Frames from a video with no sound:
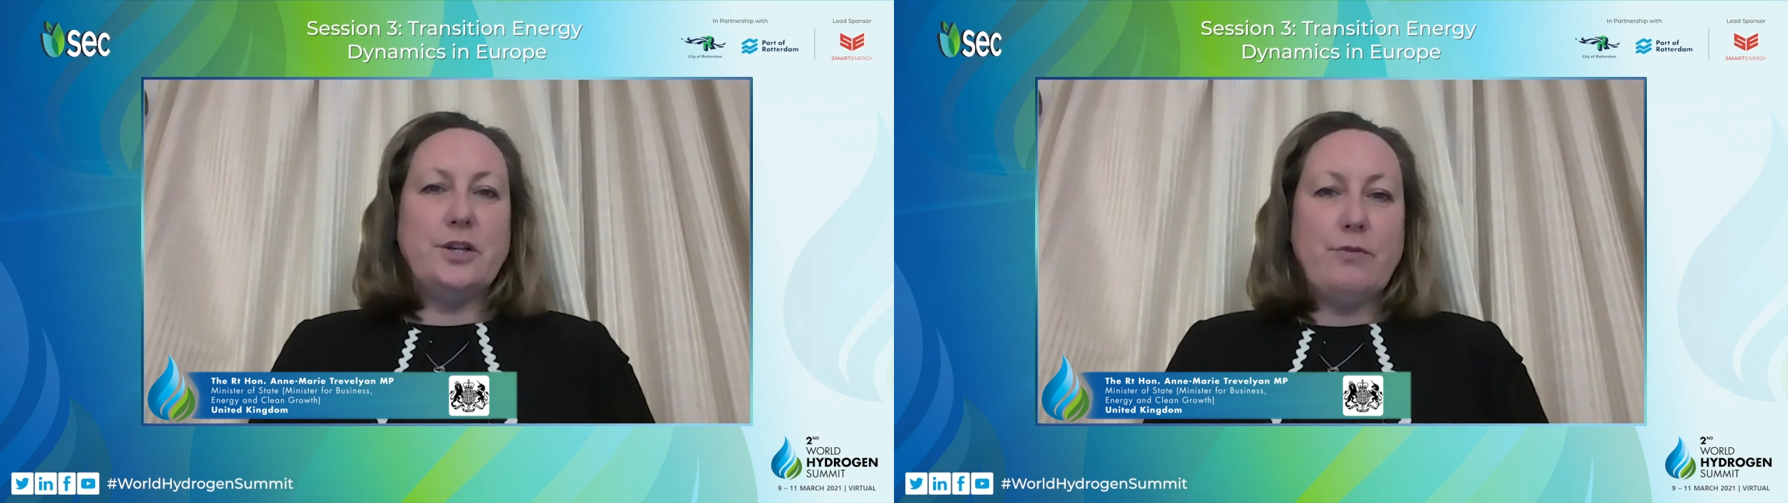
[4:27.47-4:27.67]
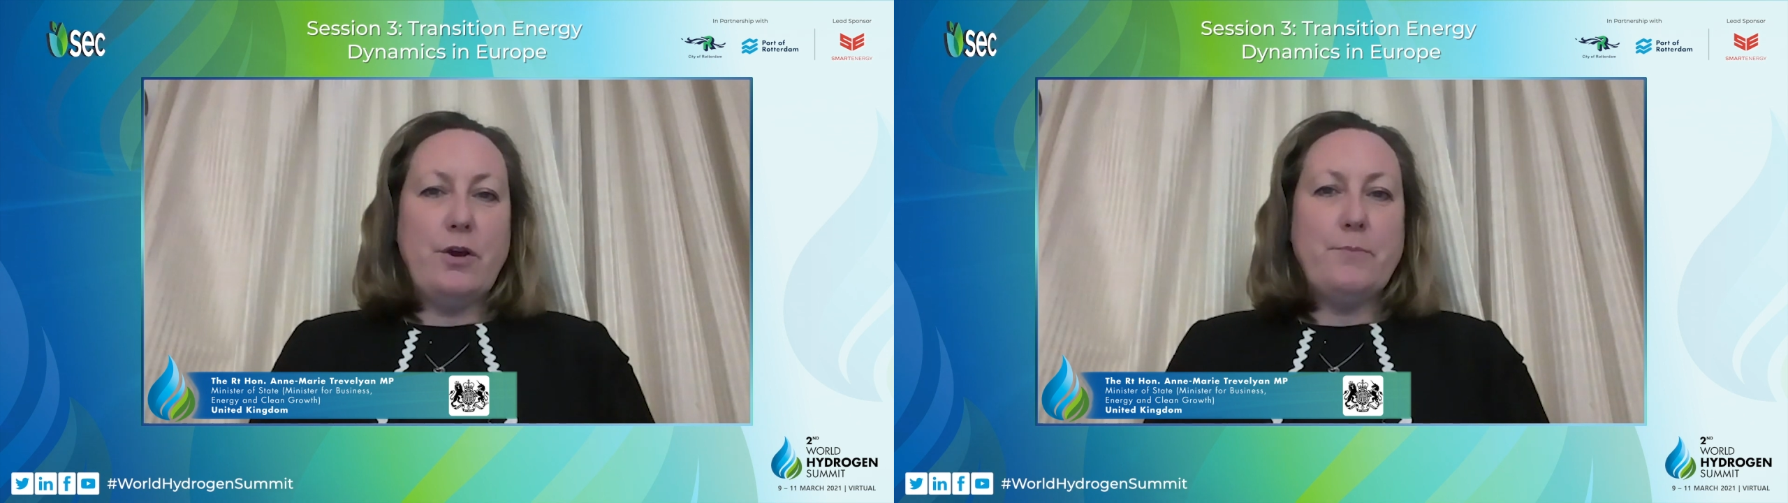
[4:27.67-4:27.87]

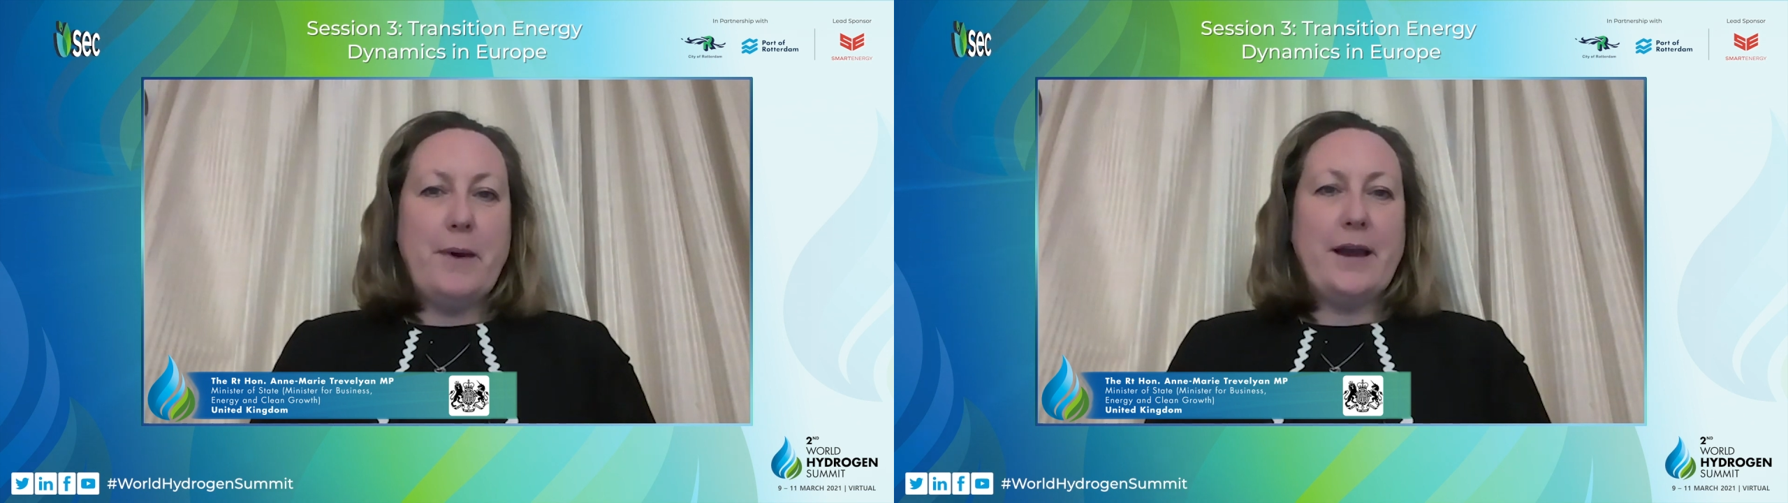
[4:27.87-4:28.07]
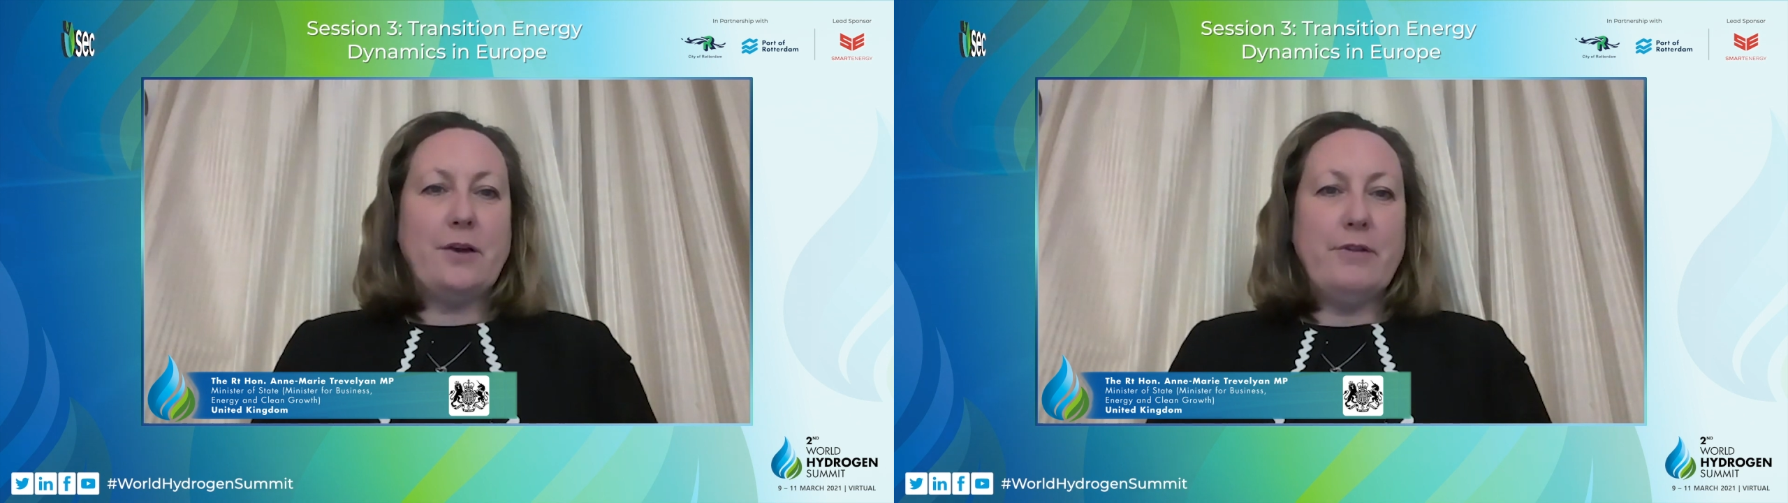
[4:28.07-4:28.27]
grow
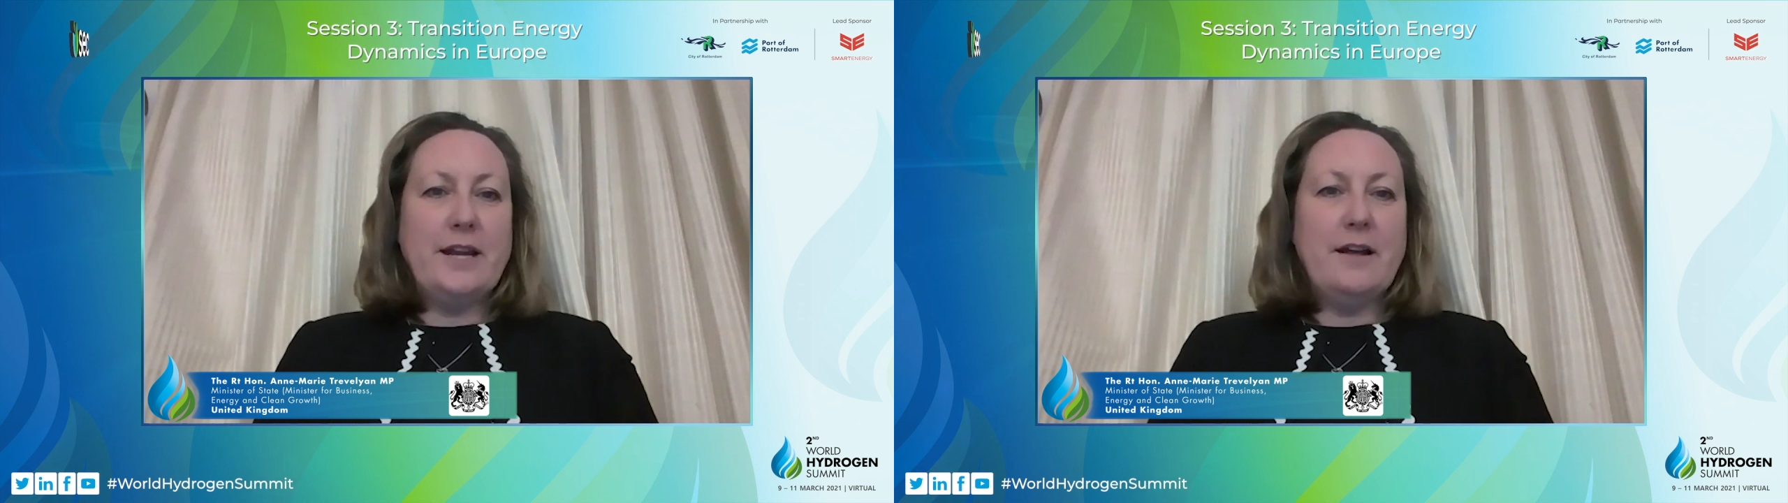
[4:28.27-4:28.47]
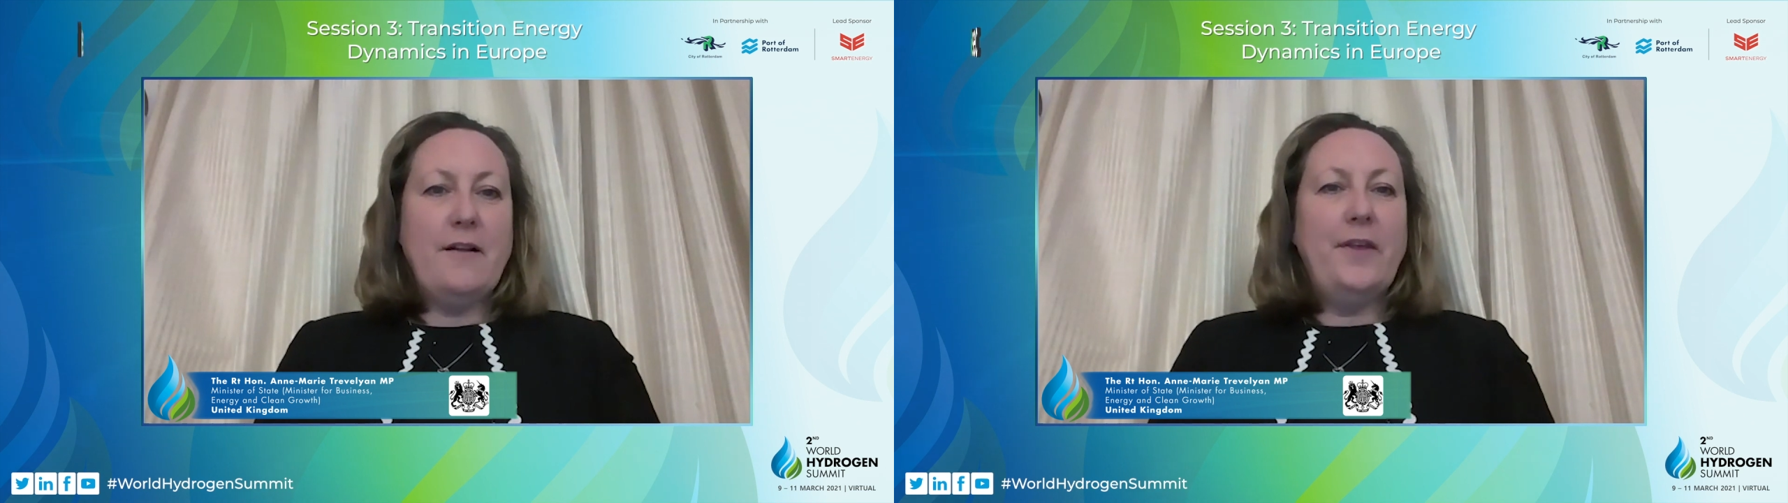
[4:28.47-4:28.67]
back
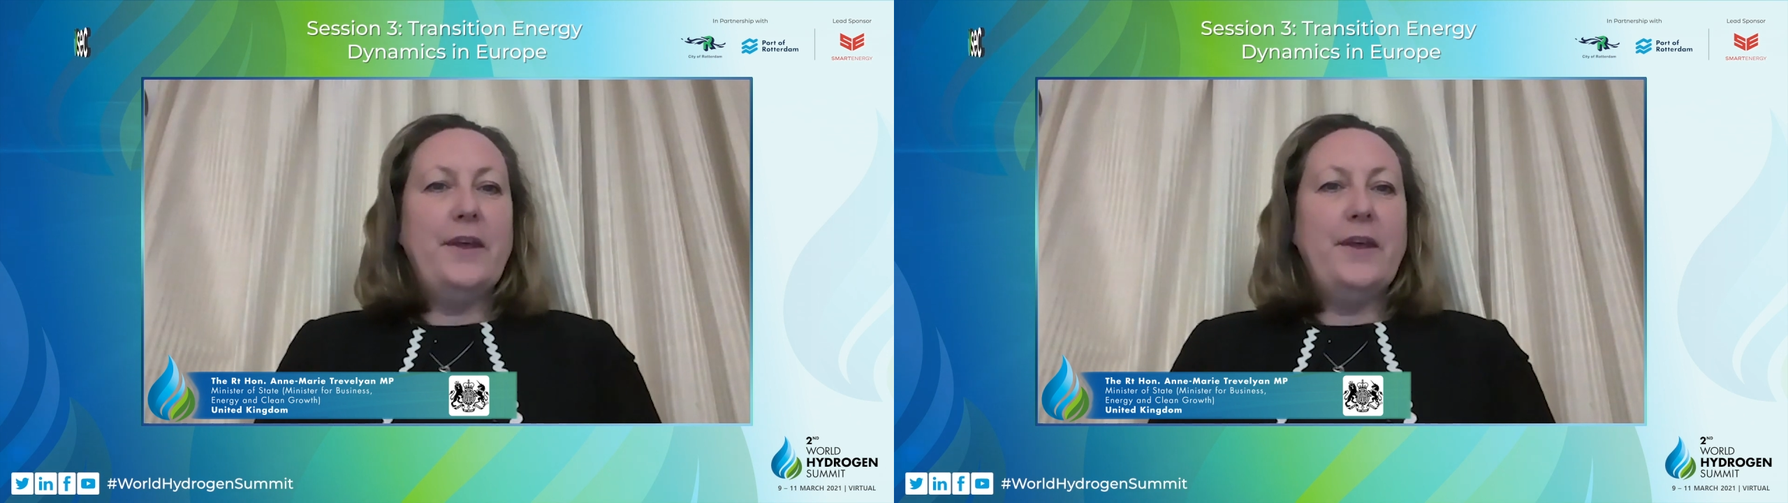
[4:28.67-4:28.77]
greener